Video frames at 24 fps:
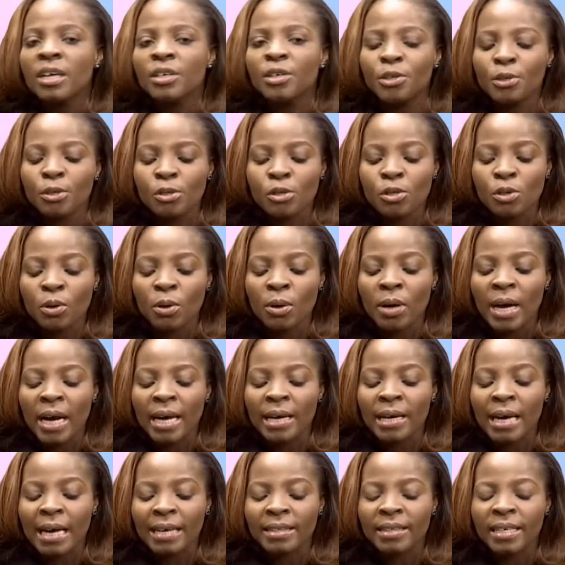You know, so
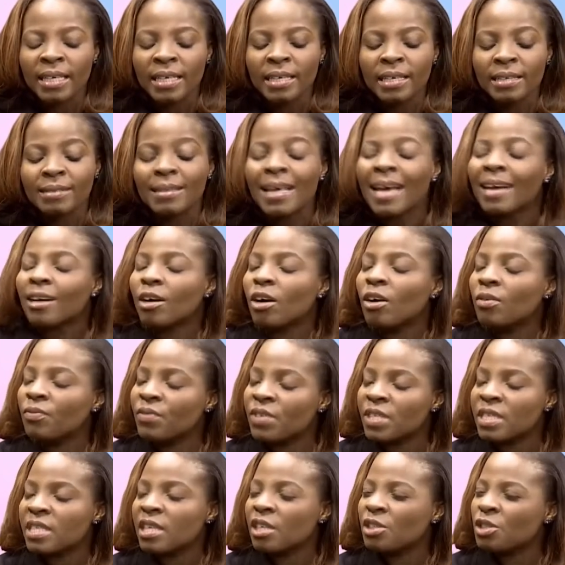I, I think that
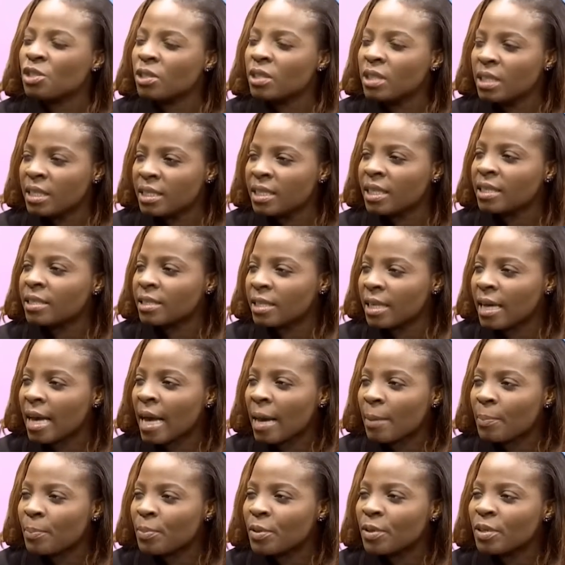conversation needed to
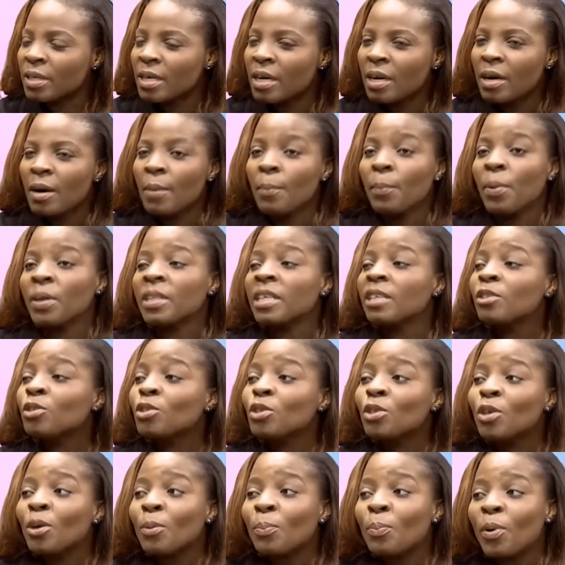happen. Yeah. But then
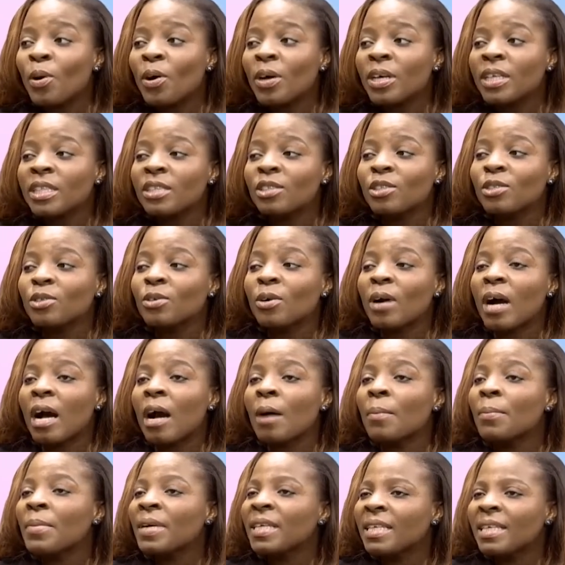to your point, you know,
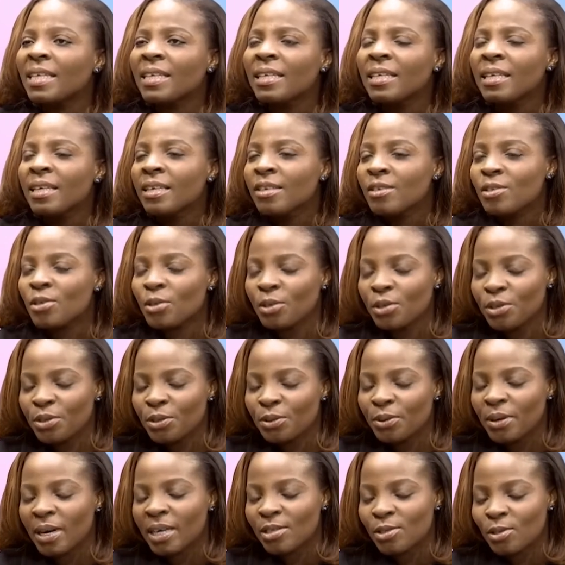how many? So you
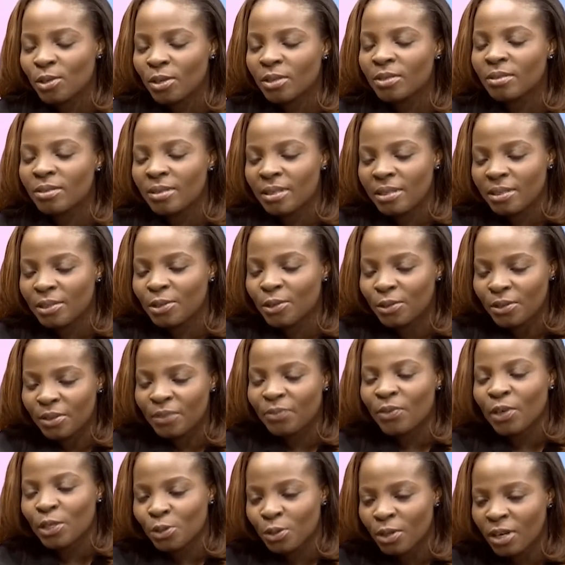know, I saw the, you know the
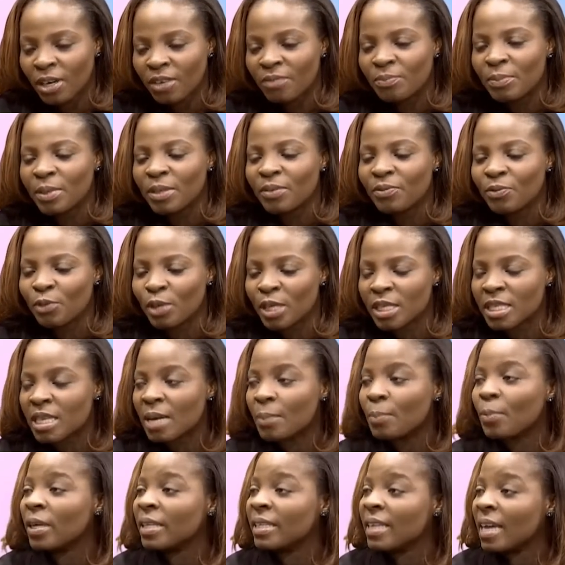federal government, for
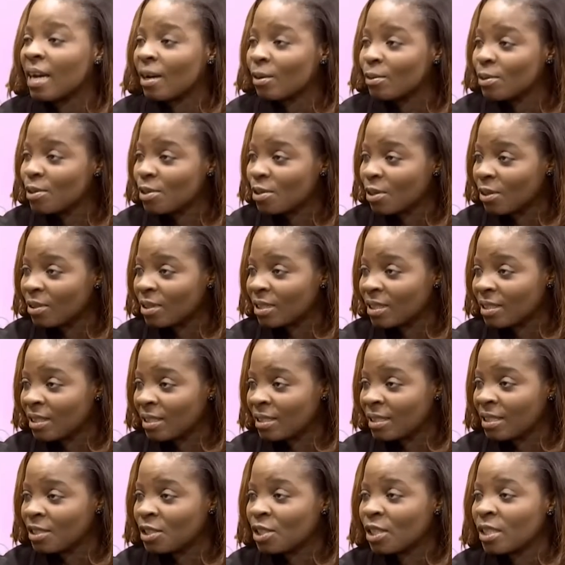example, announced on the
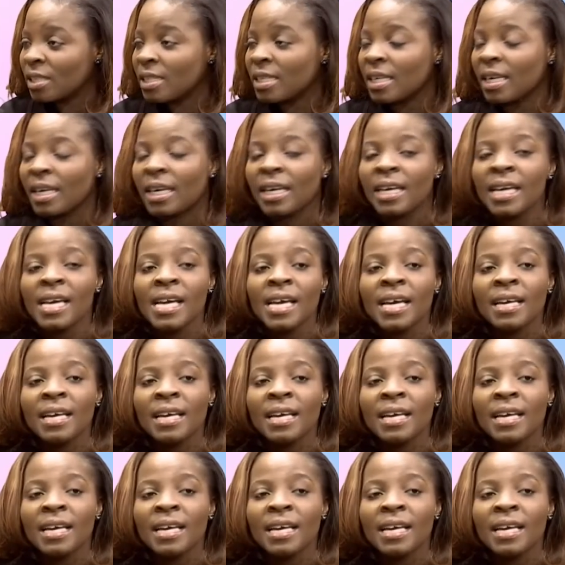teacher day